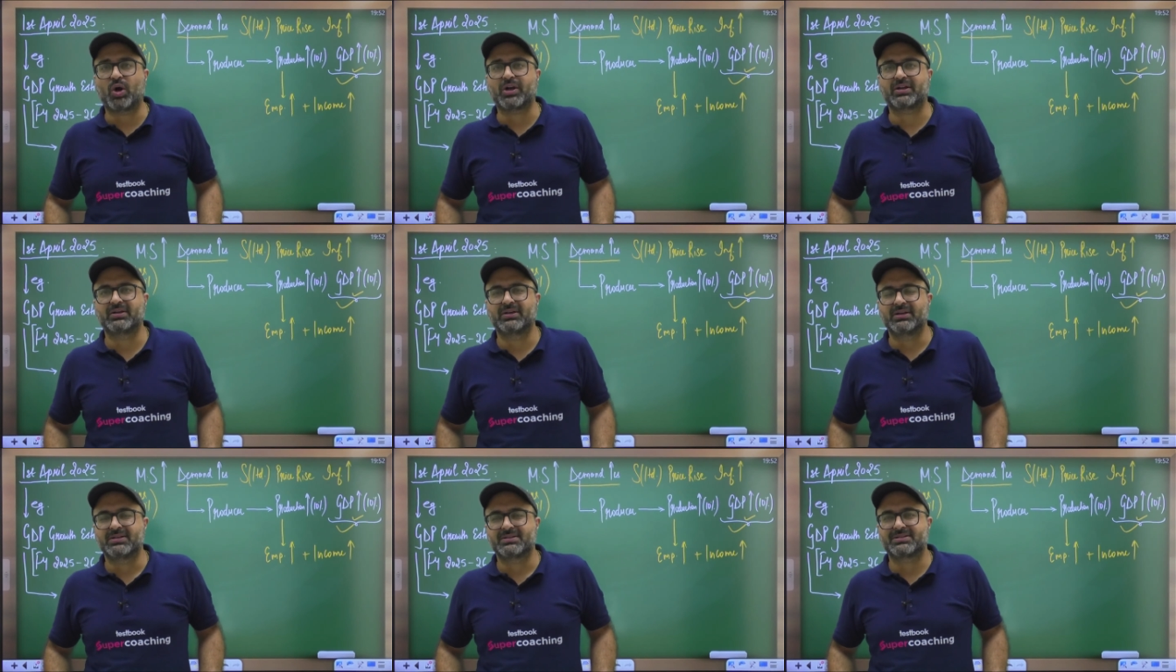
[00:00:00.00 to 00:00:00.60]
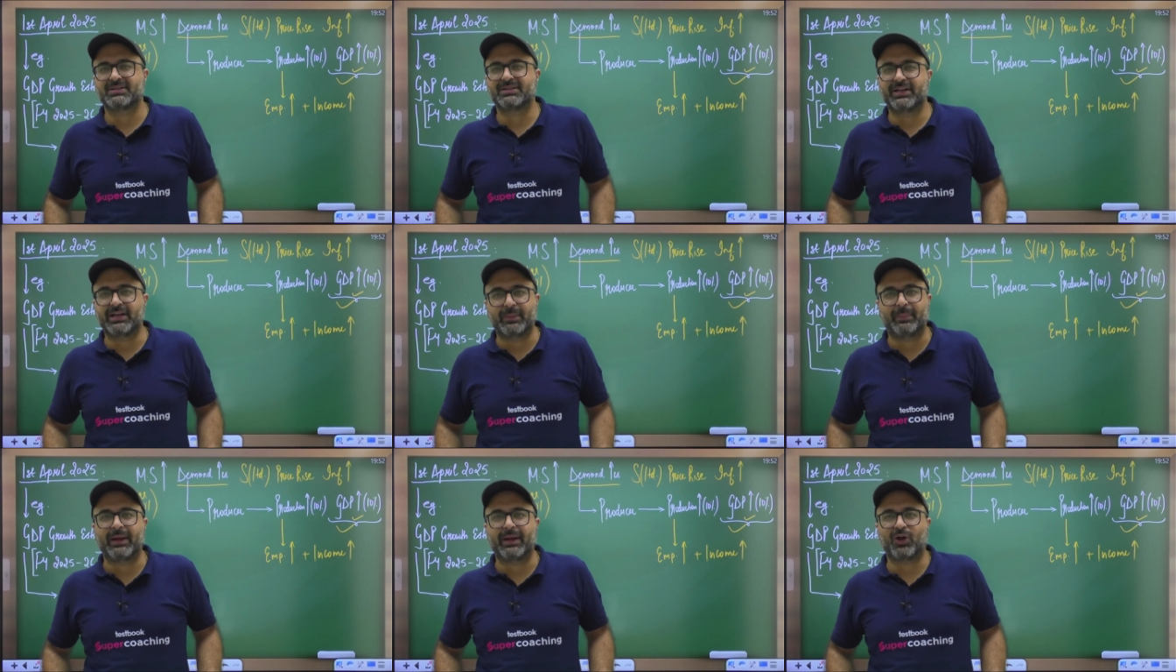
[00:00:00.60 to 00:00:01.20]
So they depend
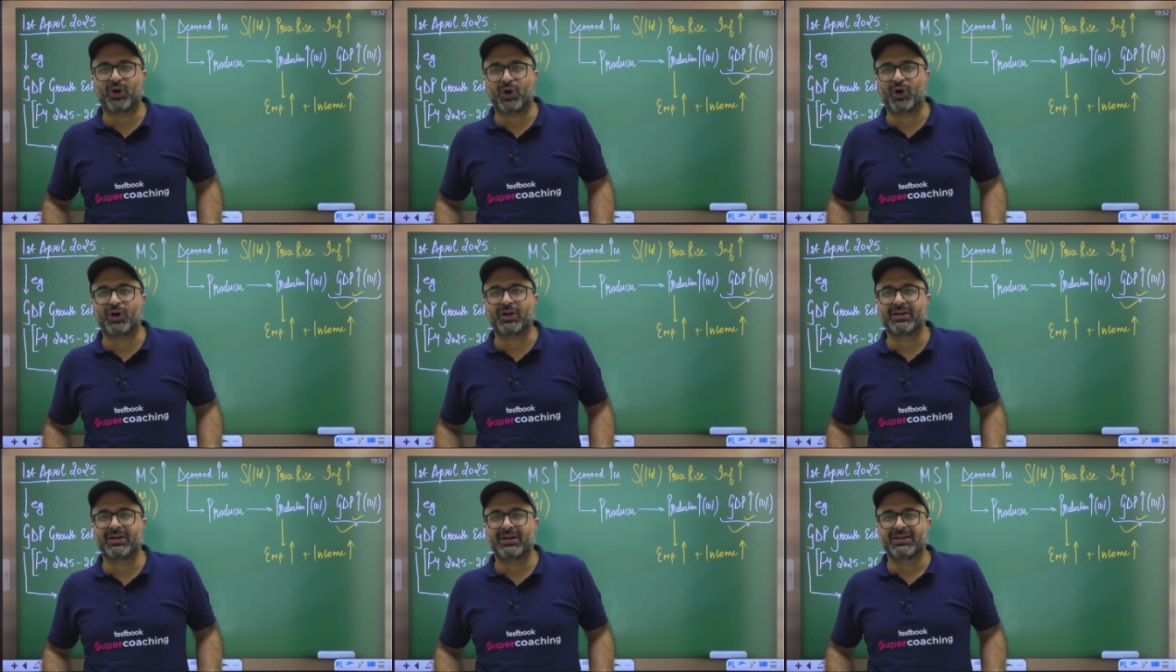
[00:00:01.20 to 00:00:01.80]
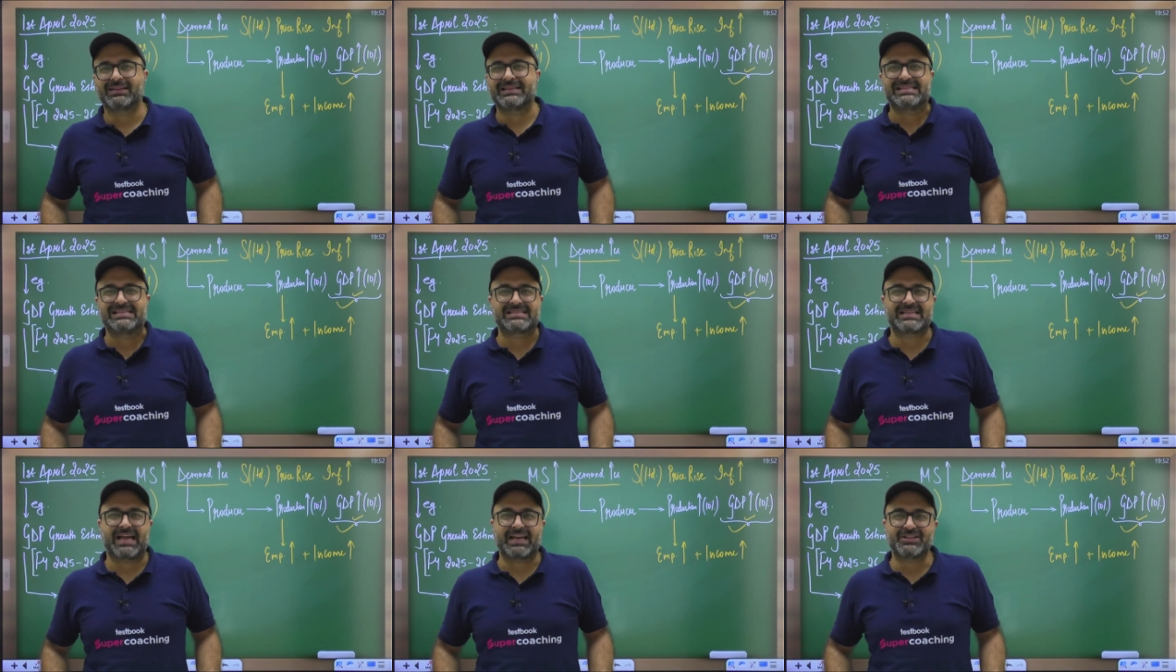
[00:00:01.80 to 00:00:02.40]
on the
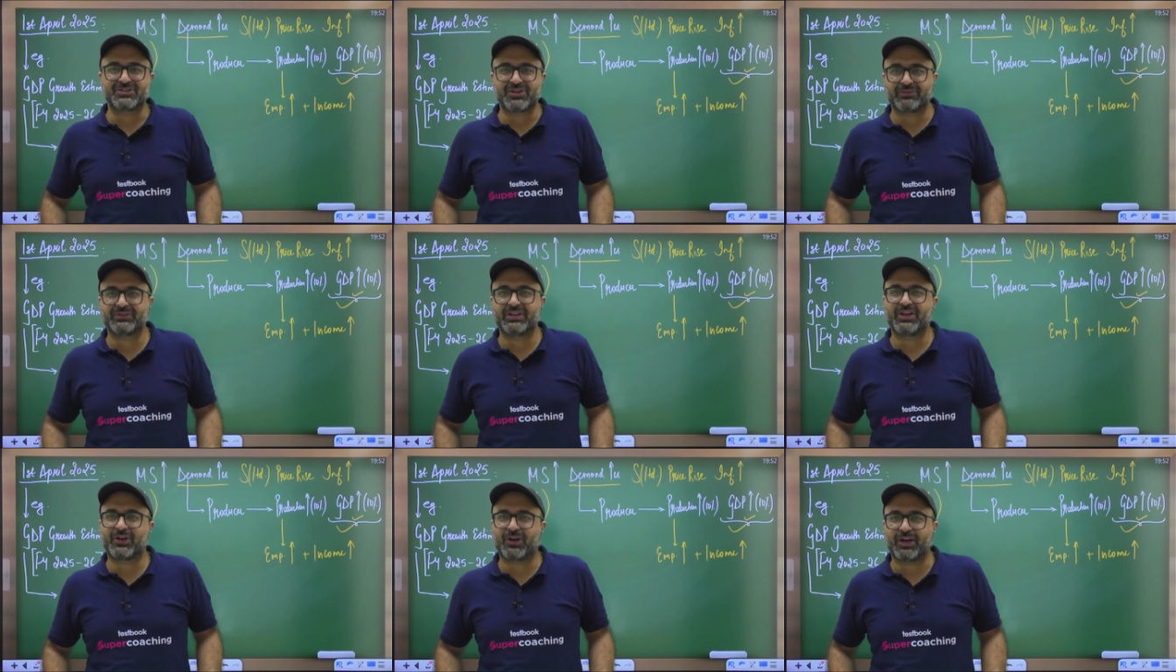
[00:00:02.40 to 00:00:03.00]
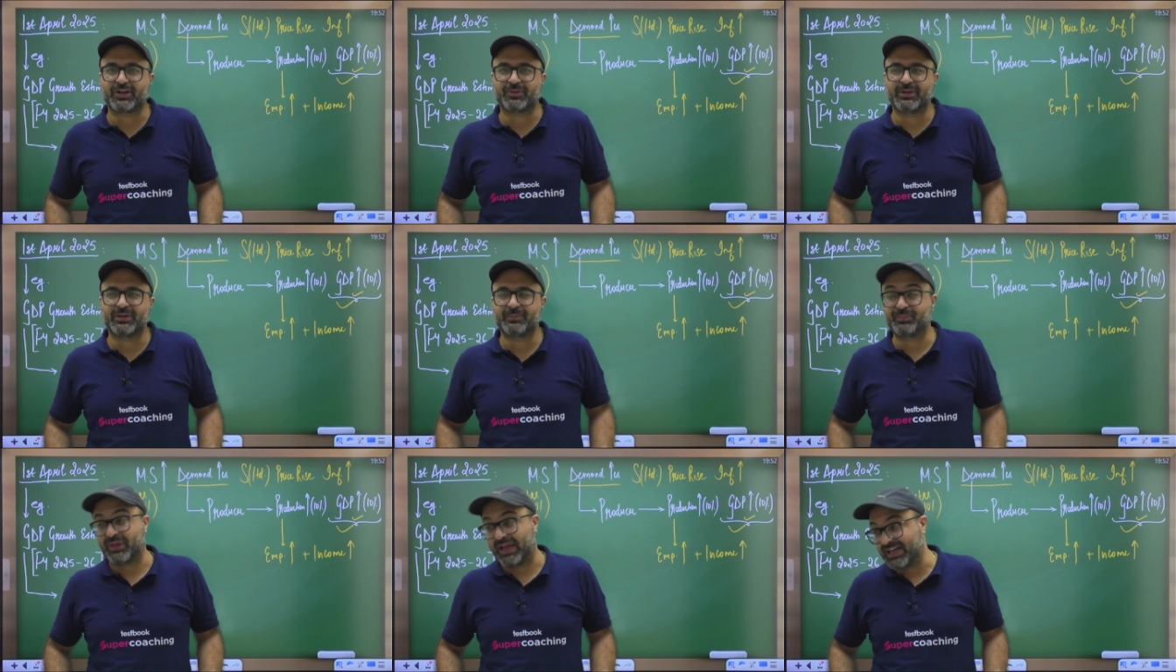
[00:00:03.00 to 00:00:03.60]
size of the economy,
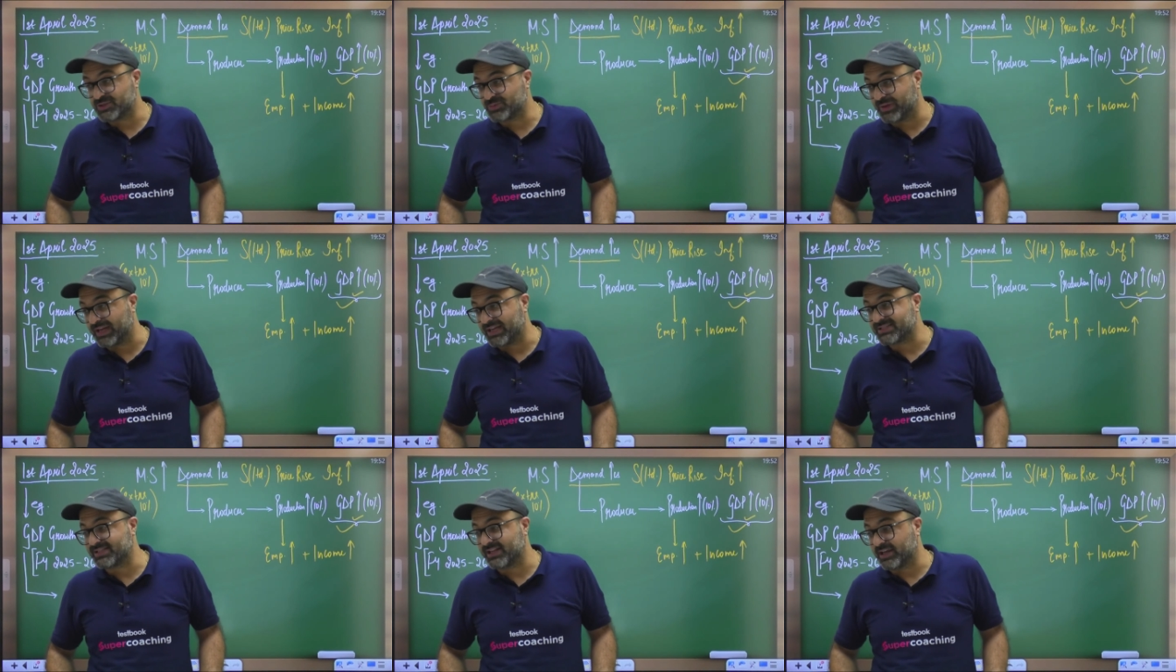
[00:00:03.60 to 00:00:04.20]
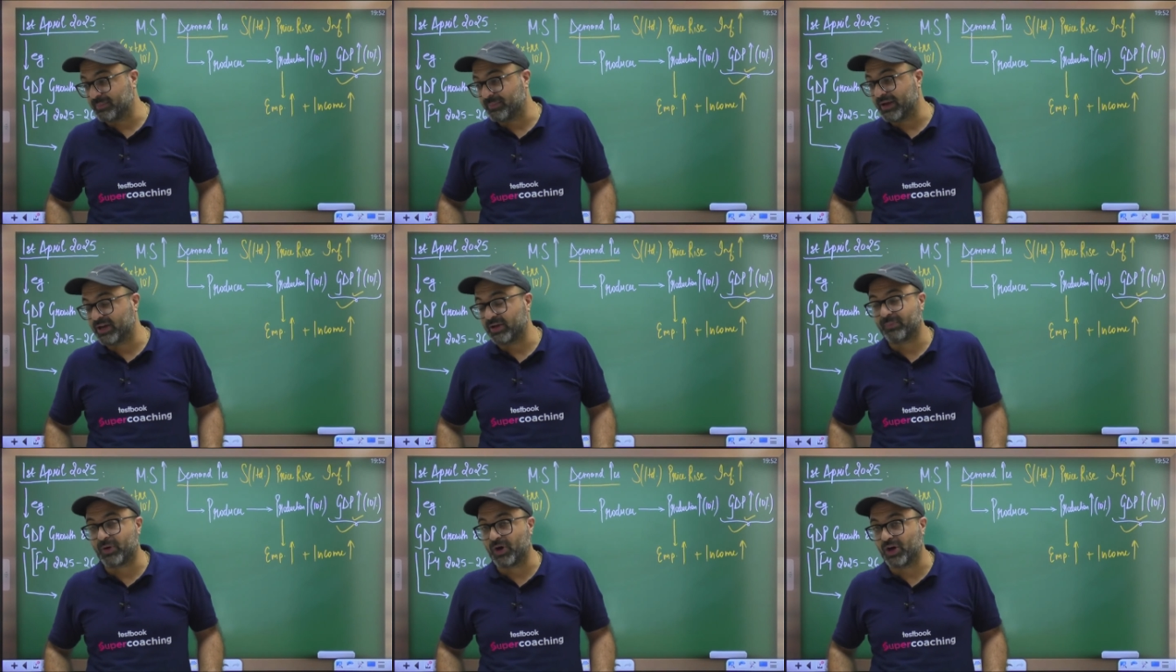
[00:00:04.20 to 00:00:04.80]
as well as they depend on